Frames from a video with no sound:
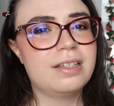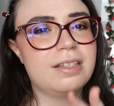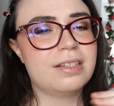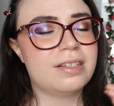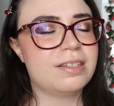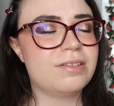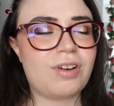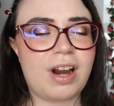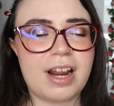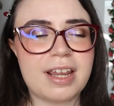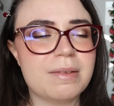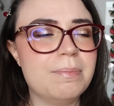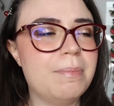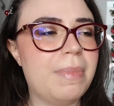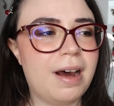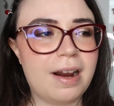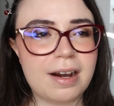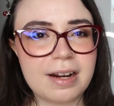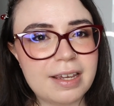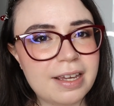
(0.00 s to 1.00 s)
strike
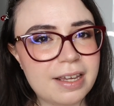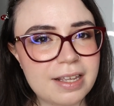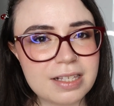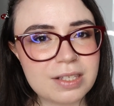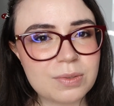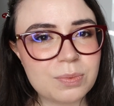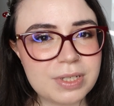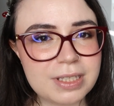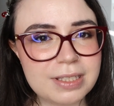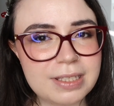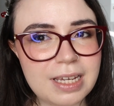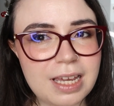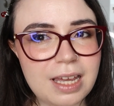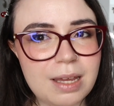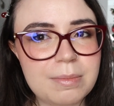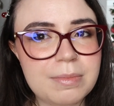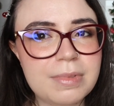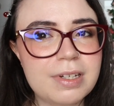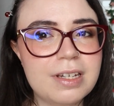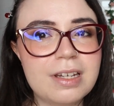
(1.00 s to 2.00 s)
bargains with
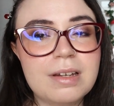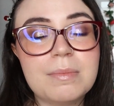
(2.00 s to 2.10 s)
them,